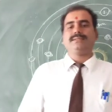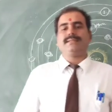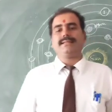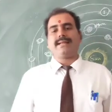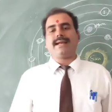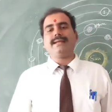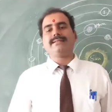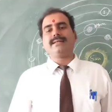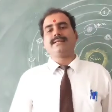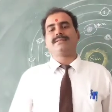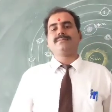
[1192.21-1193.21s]
Satellites
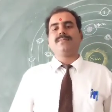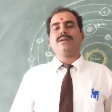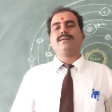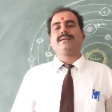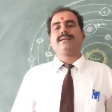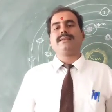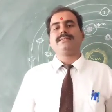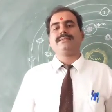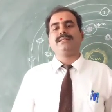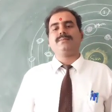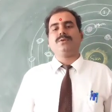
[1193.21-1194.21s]
are smaller
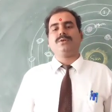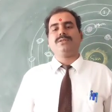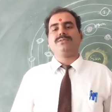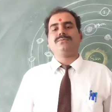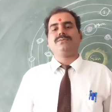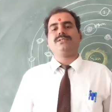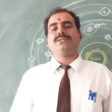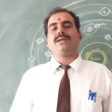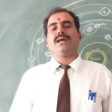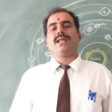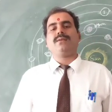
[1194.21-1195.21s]
celestial bodies which
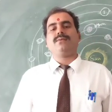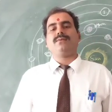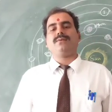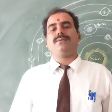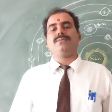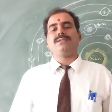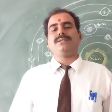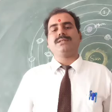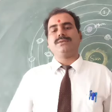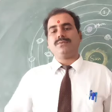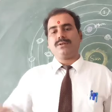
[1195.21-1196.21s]

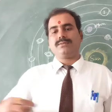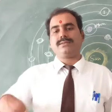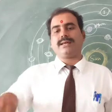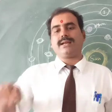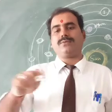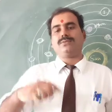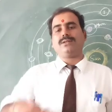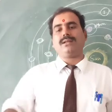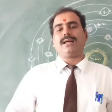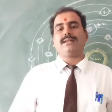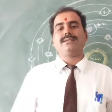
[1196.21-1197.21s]
revolves around
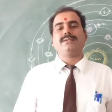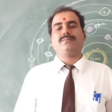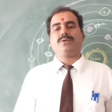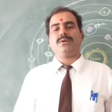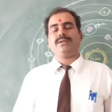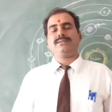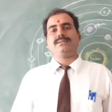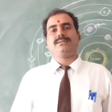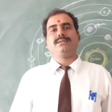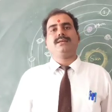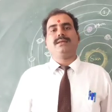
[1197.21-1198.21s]
the larger bodies,
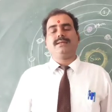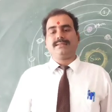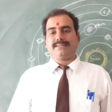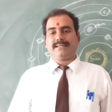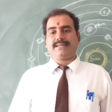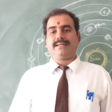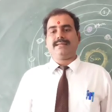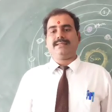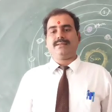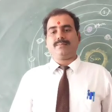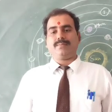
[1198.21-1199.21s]

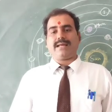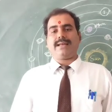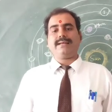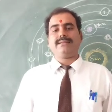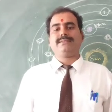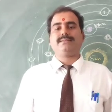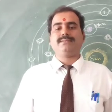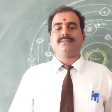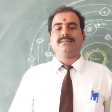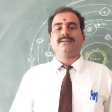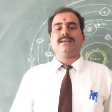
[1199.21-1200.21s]
generally the planets.
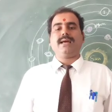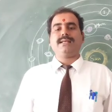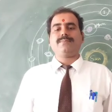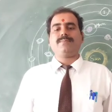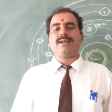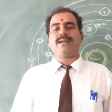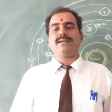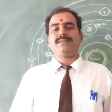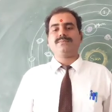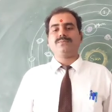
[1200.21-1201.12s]
As planets